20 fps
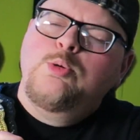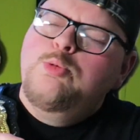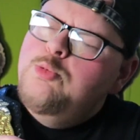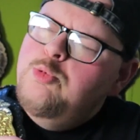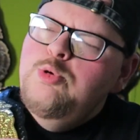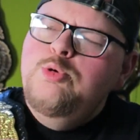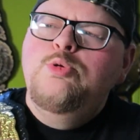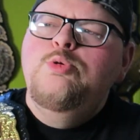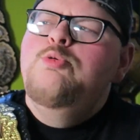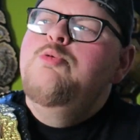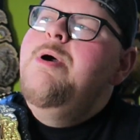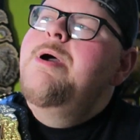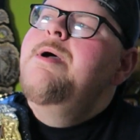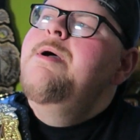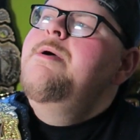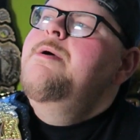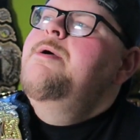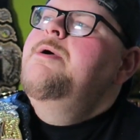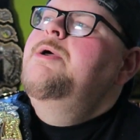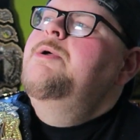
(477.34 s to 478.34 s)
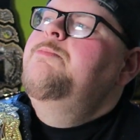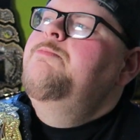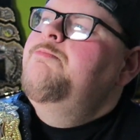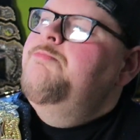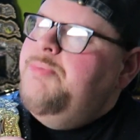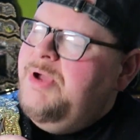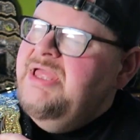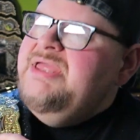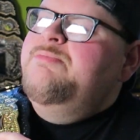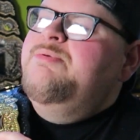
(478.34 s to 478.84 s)
Woo,
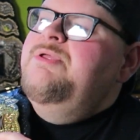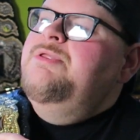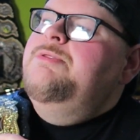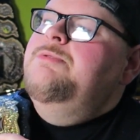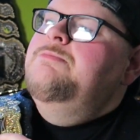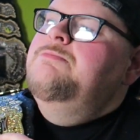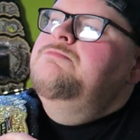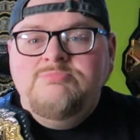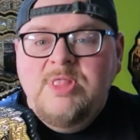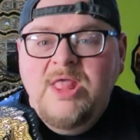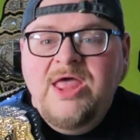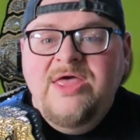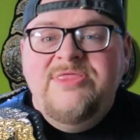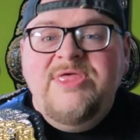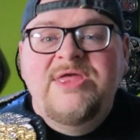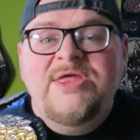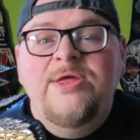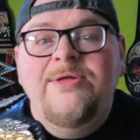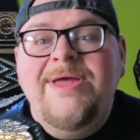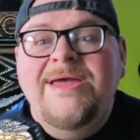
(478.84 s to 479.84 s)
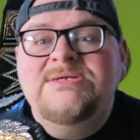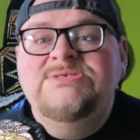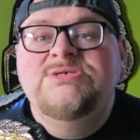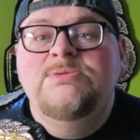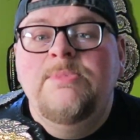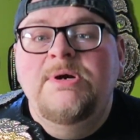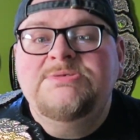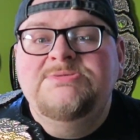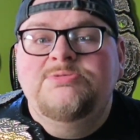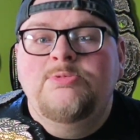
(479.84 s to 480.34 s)
baby. Thank you guys
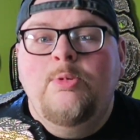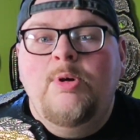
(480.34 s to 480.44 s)
so much